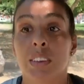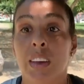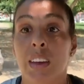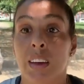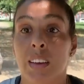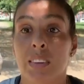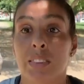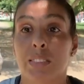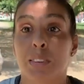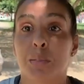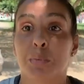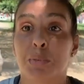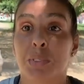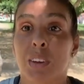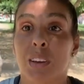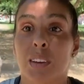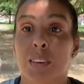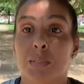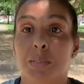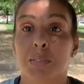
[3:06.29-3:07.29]
Yeah,
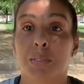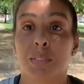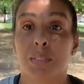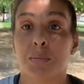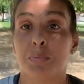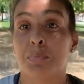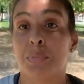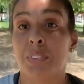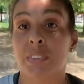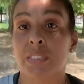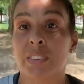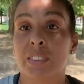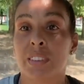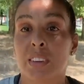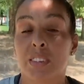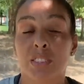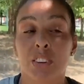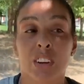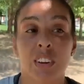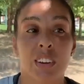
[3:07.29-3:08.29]
sometimes. But since I
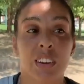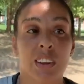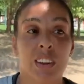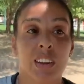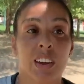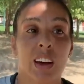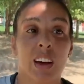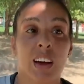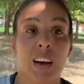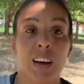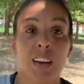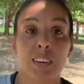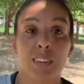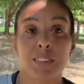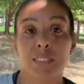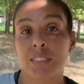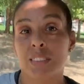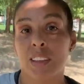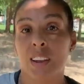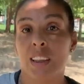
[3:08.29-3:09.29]
started getting high,
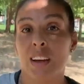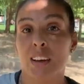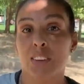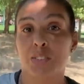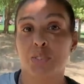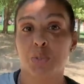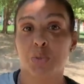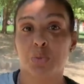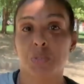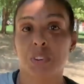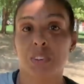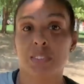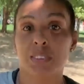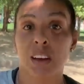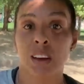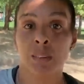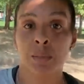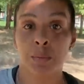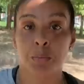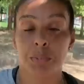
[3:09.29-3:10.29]
the last two weeks I
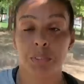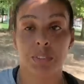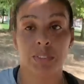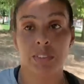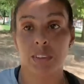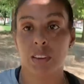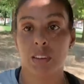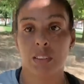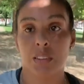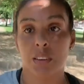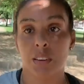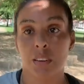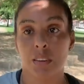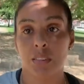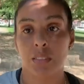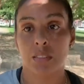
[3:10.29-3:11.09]
haven't been staying there.